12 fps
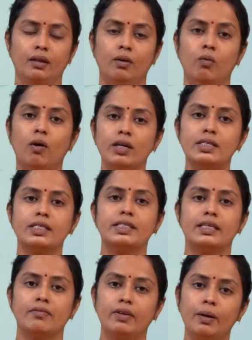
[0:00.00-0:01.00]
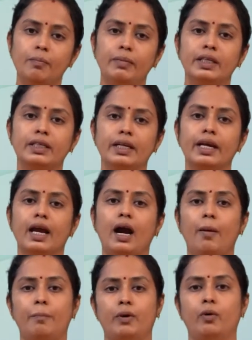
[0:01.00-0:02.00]
What is developmentally
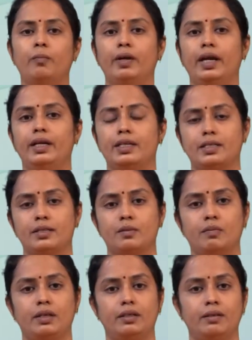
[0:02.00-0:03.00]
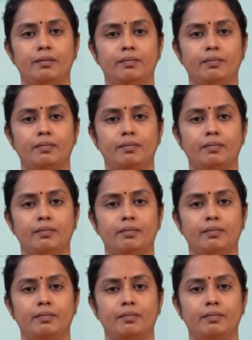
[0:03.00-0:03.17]
appropriate assessment?